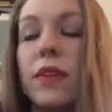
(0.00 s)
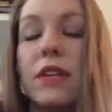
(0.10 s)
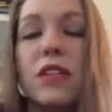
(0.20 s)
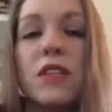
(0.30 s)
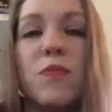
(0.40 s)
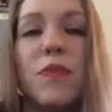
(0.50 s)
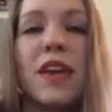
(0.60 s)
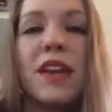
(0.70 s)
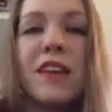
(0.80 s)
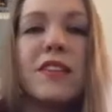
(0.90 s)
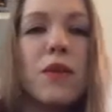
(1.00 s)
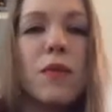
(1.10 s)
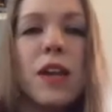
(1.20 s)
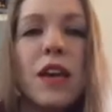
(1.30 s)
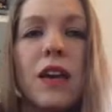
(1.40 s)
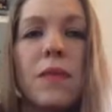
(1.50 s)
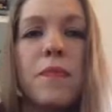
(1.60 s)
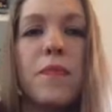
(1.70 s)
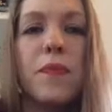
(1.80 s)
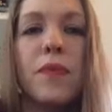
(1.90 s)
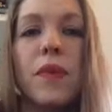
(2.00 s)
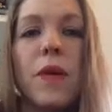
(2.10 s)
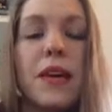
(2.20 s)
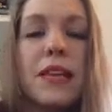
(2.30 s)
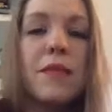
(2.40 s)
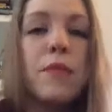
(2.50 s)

just meeting so many amazing